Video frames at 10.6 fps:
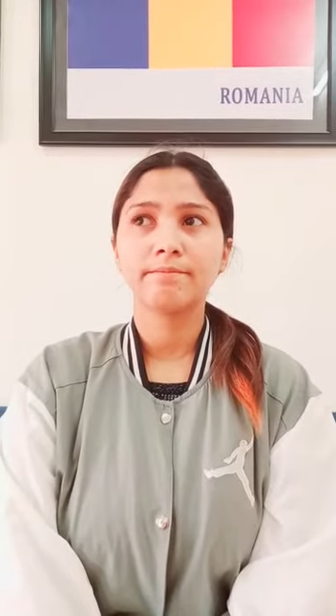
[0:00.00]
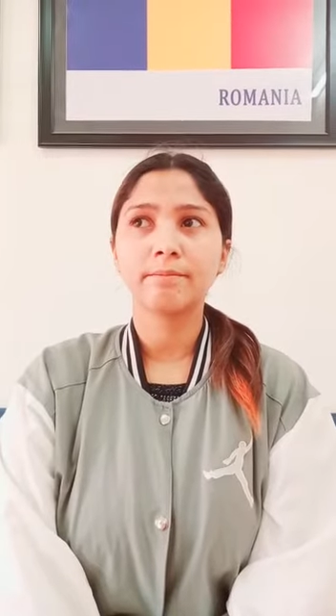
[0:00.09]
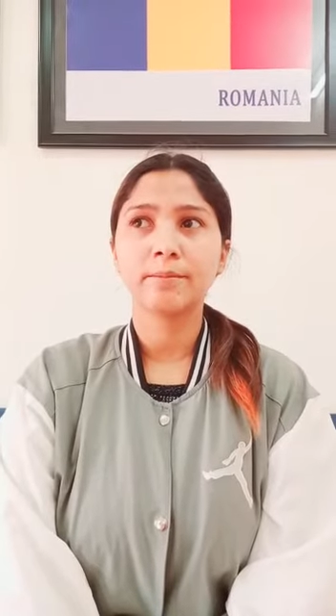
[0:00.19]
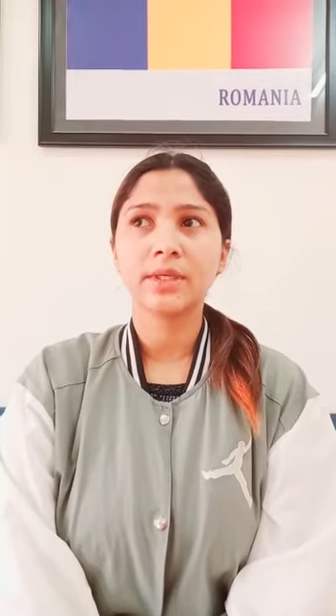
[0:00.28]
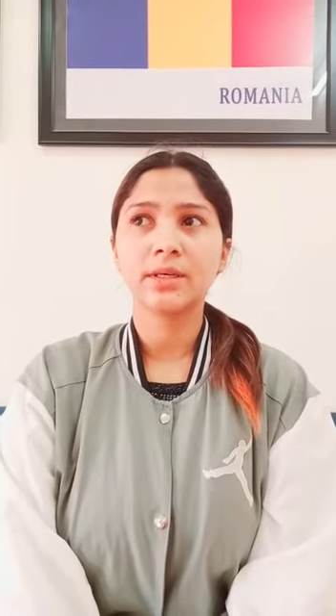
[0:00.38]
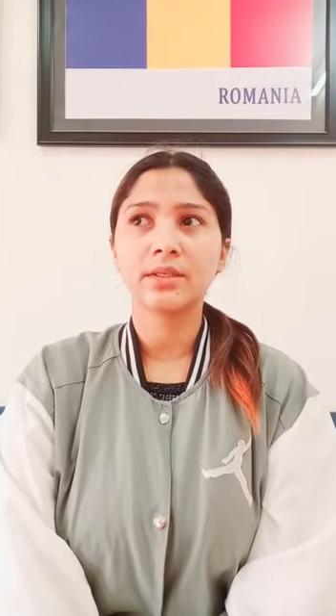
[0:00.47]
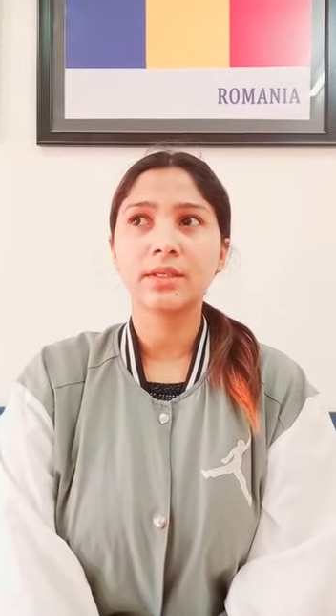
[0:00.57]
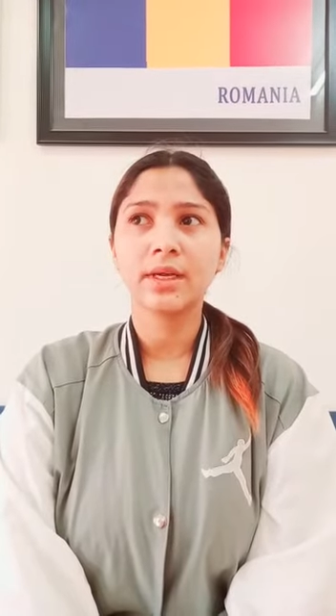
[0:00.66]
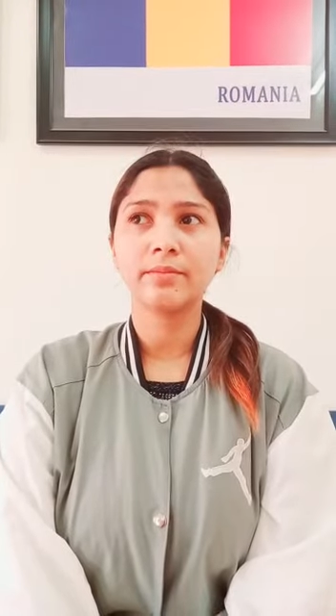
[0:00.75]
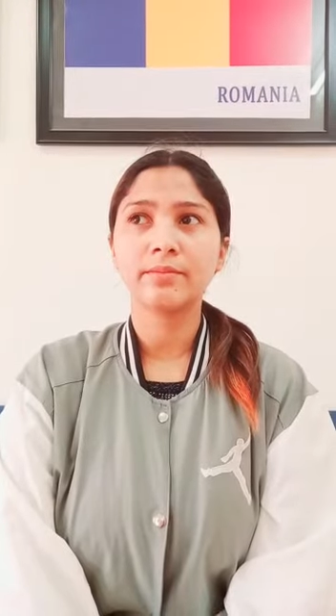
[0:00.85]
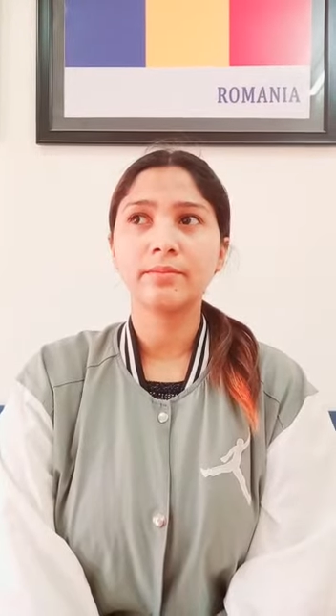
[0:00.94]
Because
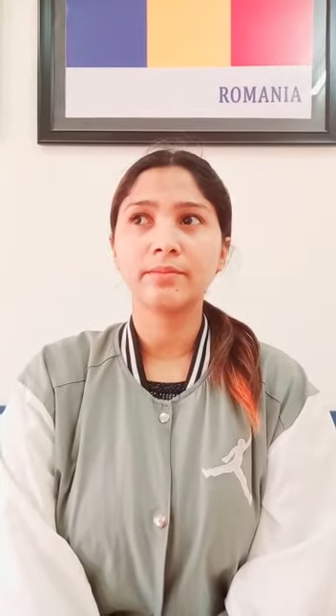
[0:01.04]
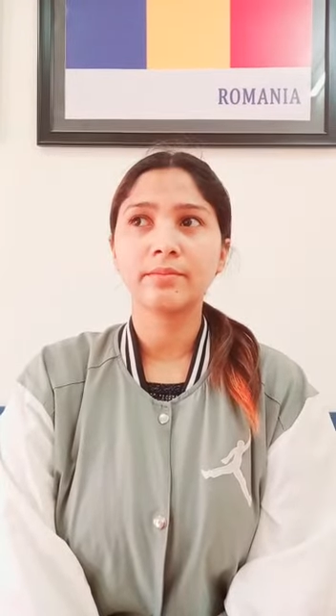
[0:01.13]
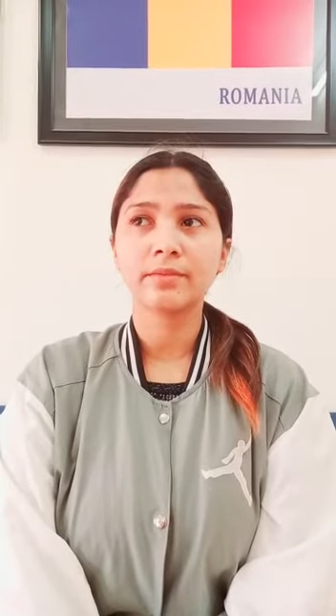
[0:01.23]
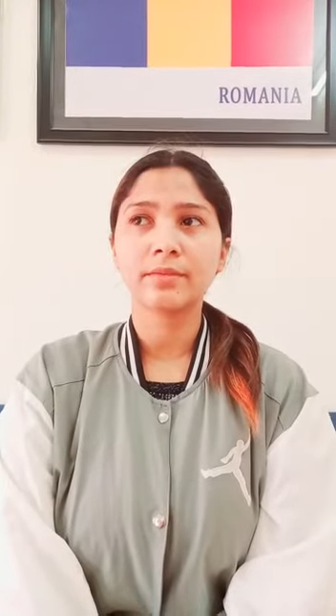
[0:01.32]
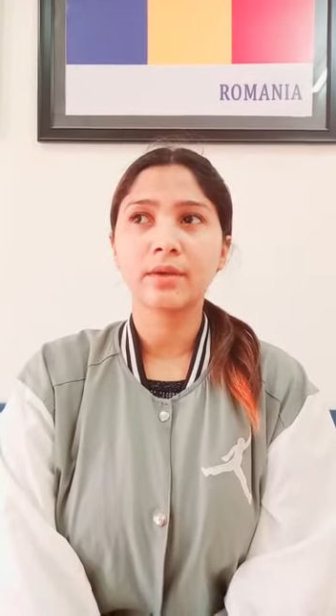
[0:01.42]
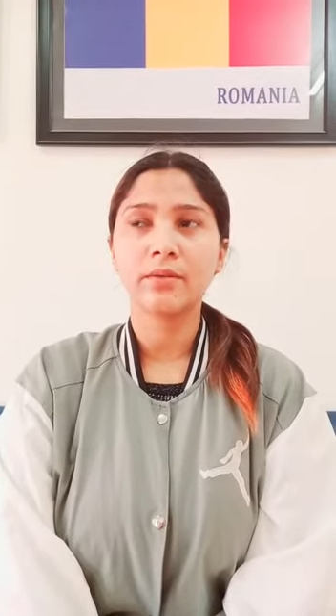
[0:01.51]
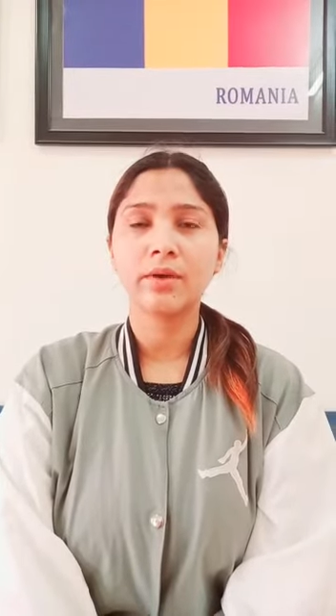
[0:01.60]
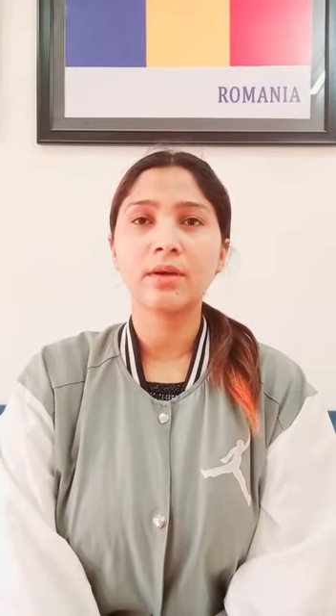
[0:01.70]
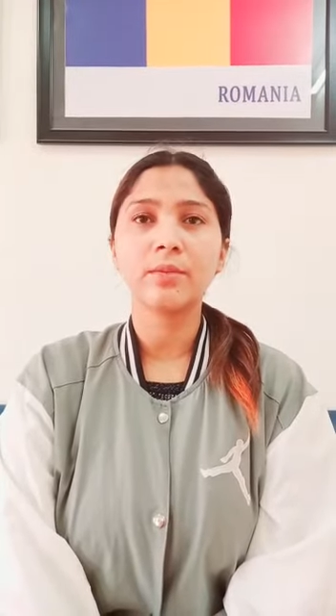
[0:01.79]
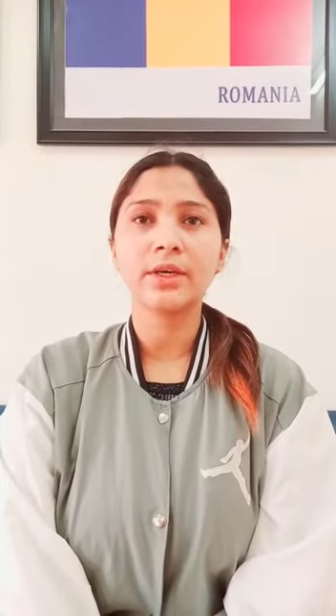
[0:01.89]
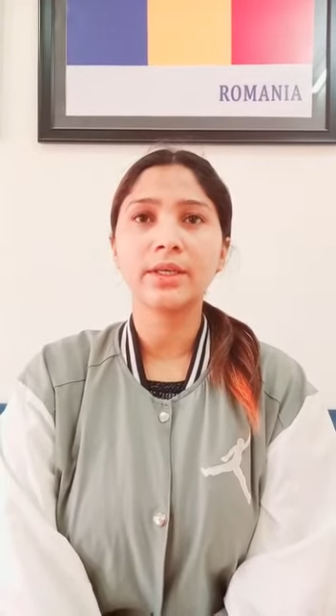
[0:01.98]
I'm
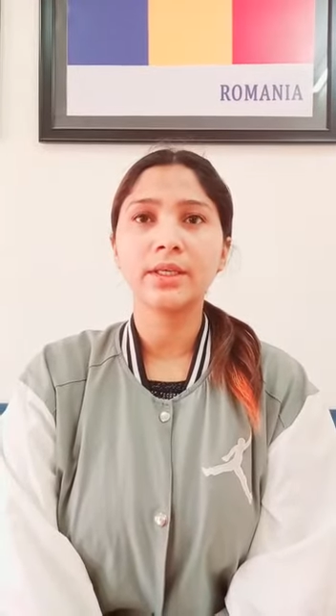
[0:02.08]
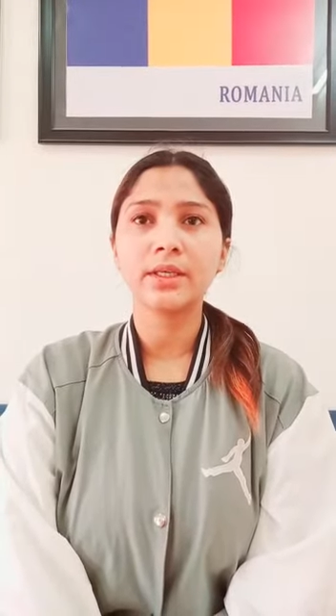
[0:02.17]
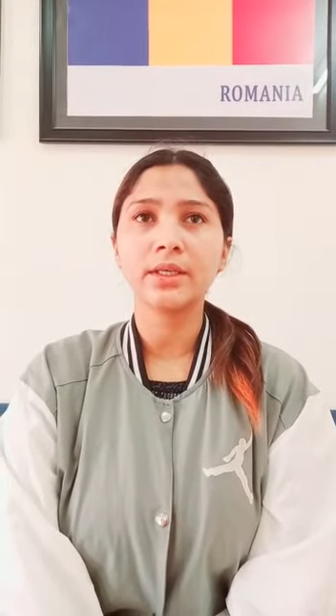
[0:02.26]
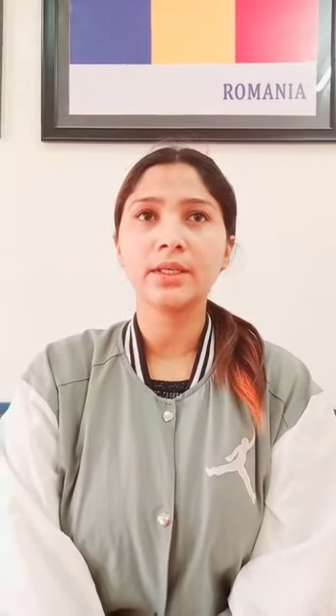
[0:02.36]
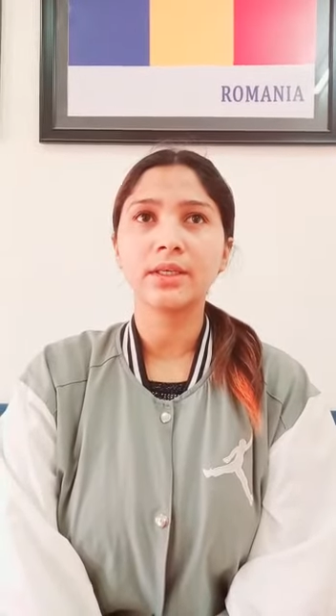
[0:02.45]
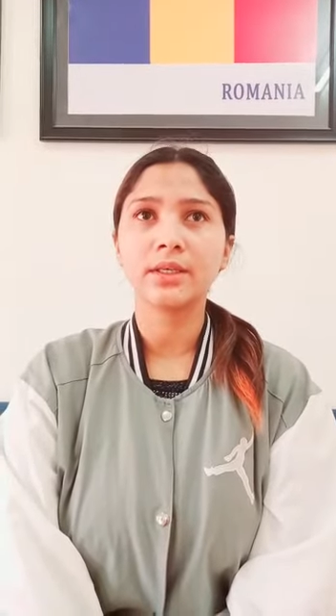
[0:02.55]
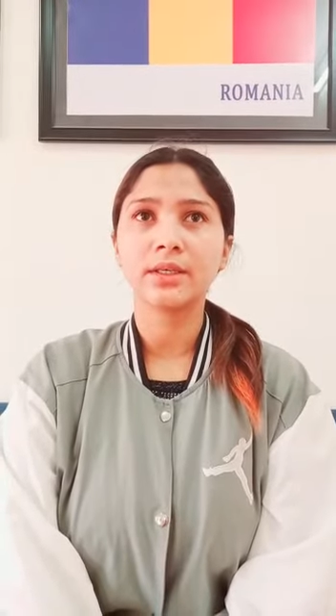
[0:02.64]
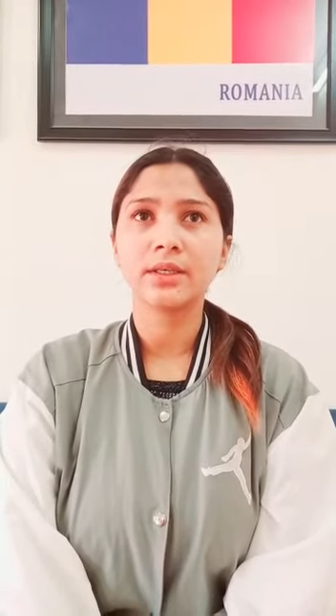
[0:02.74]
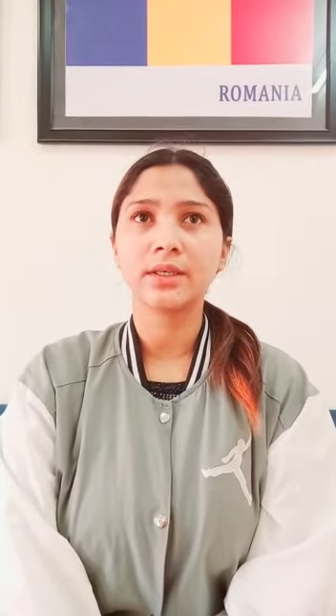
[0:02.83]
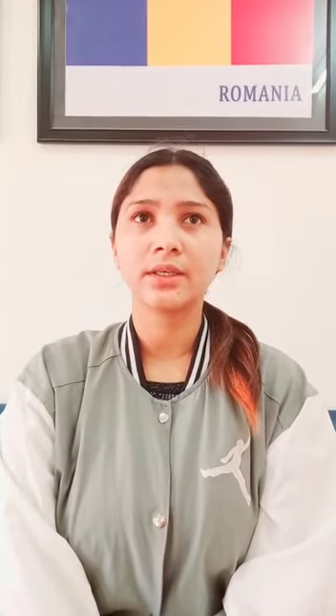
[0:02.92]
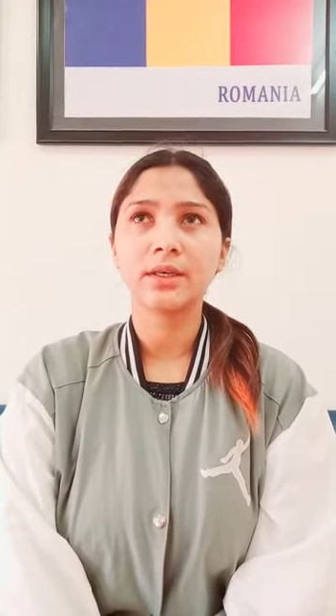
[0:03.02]
on money.
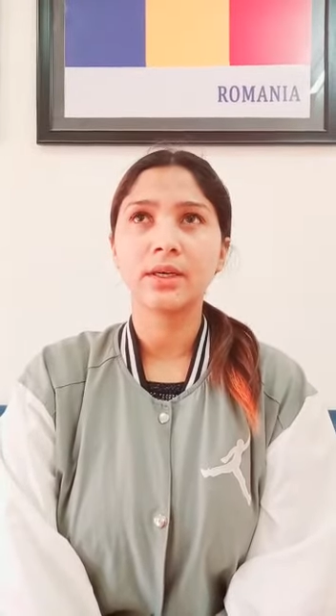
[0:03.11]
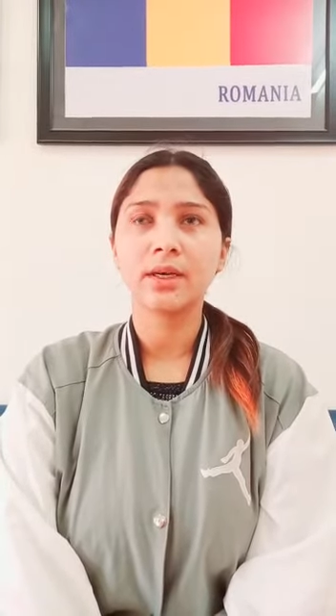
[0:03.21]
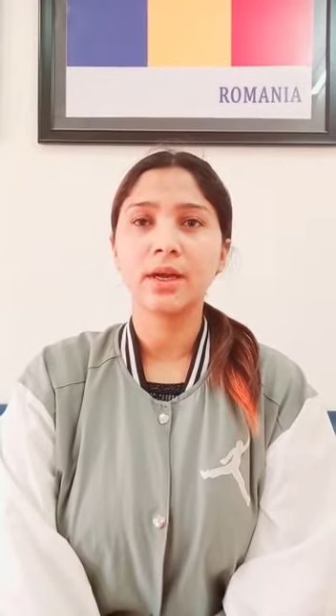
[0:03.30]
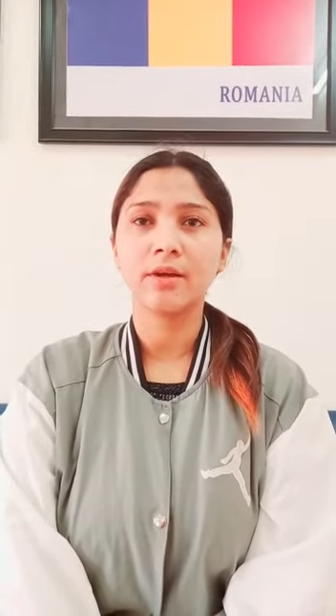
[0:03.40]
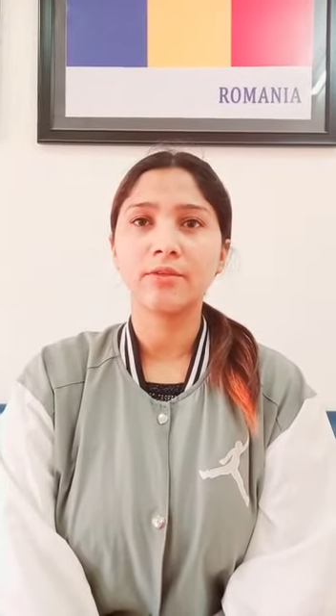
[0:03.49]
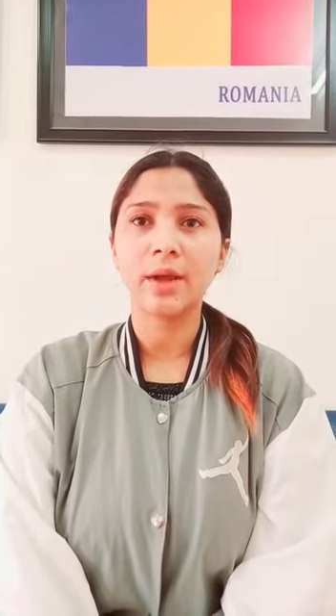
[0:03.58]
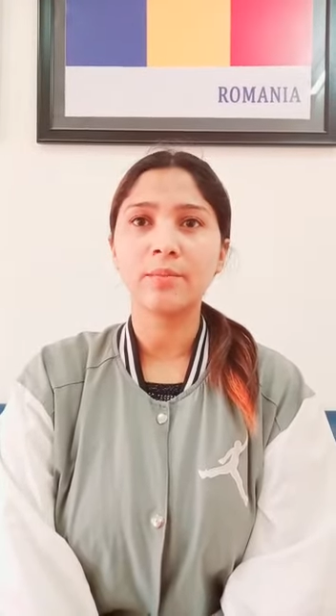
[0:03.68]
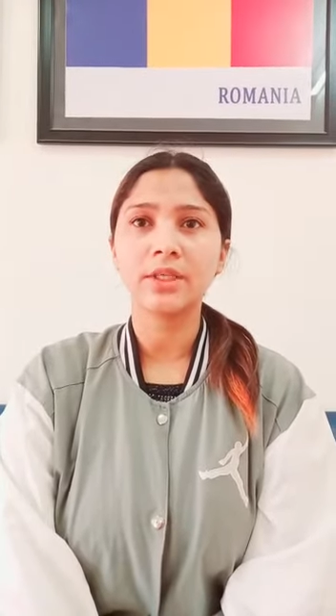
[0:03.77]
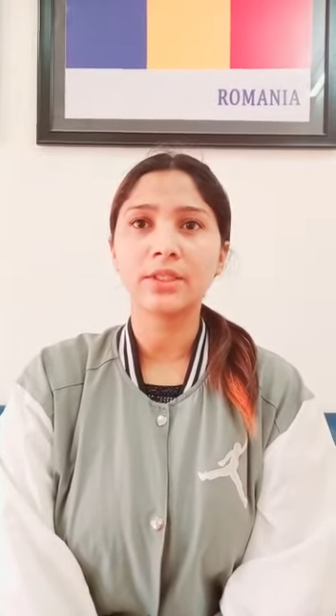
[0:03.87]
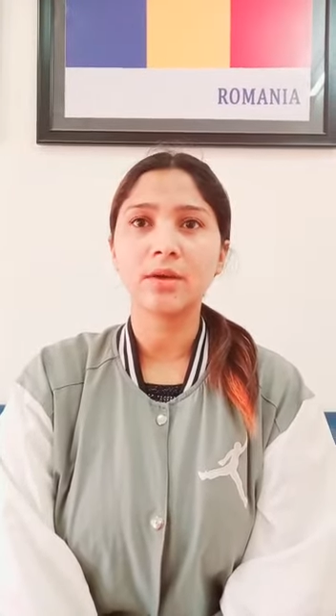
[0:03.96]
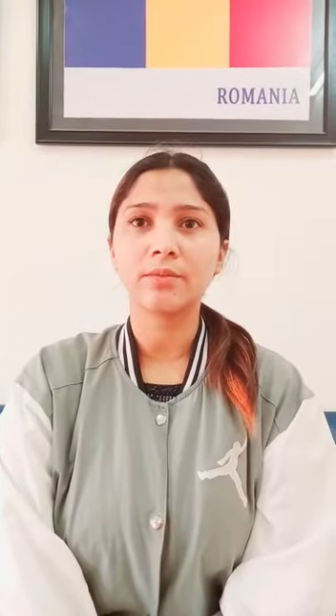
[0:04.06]

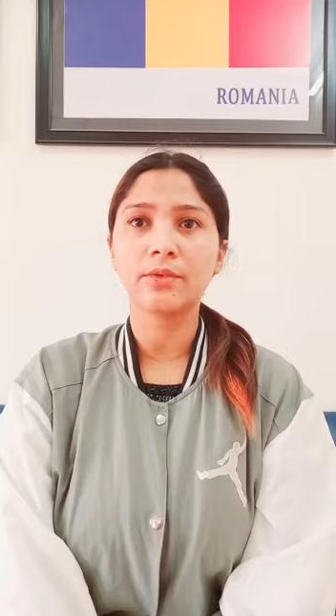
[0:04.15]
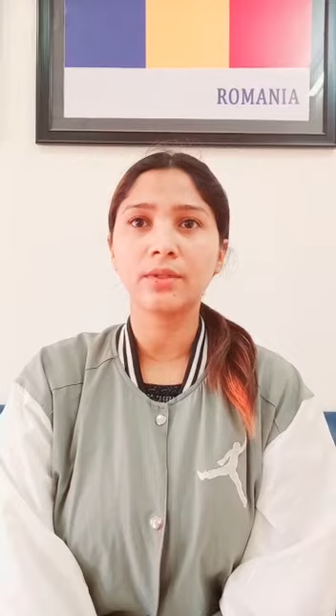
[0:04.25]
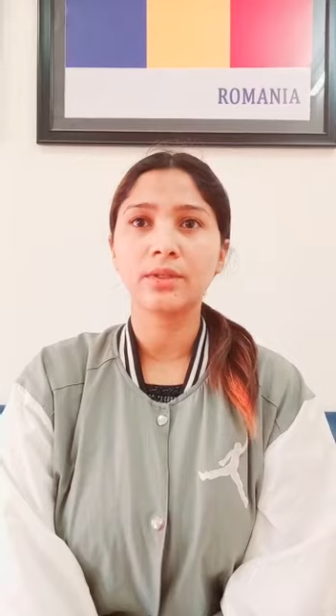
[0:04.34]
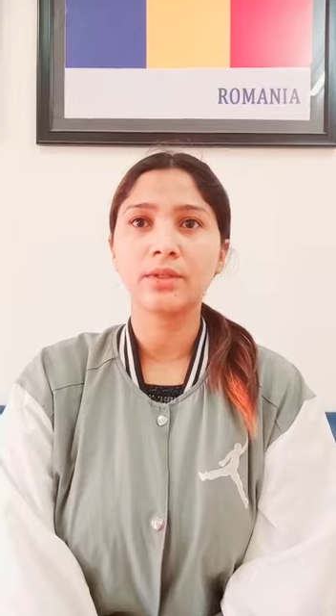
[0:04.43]
Family support.